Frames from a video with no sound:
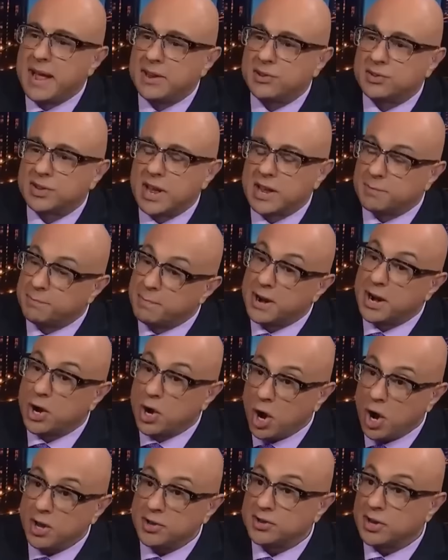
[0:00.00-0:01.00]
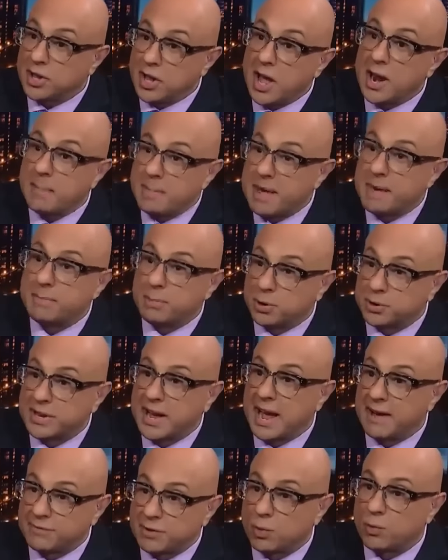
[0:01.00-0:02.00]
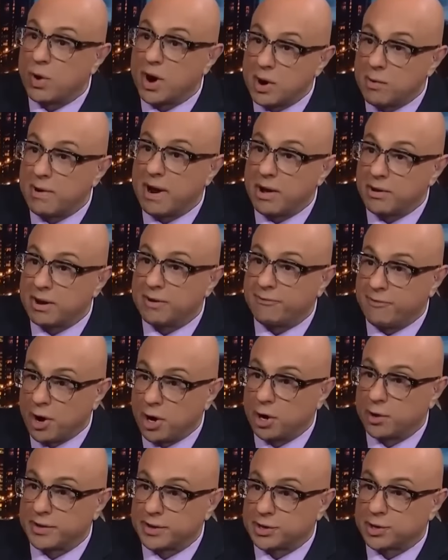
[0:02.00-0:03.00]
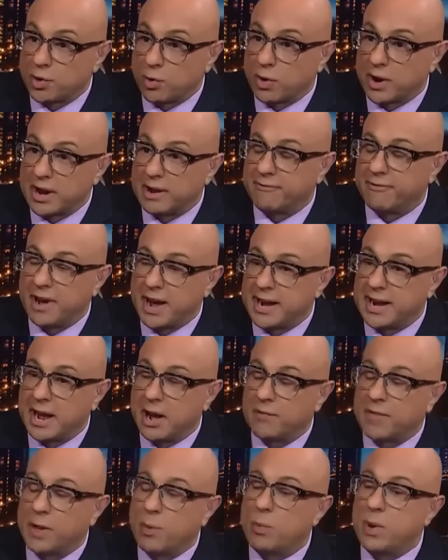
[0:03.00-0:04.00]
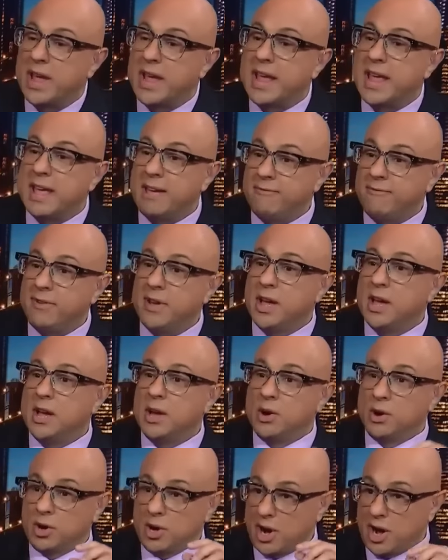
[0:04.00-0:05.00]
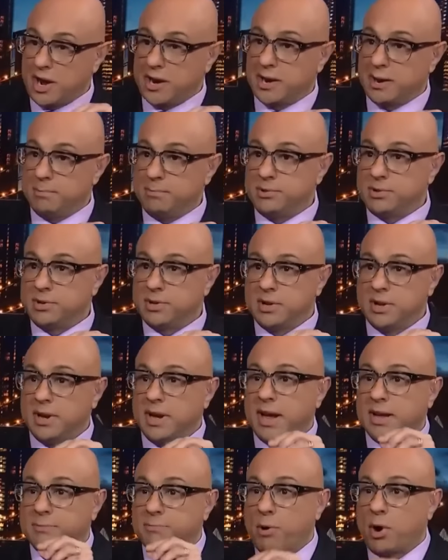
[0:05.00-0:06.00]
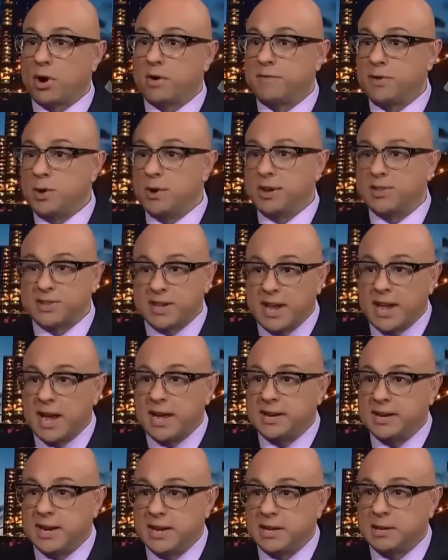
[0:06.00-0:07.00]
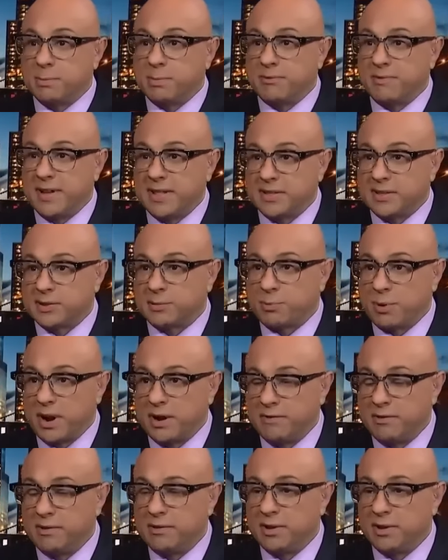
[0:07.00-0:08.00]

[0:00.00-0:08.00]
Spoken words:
made sense, but it caused a lot of people to have to run around and follow the story and find out that we give condoms as part of USAID to prevent the spread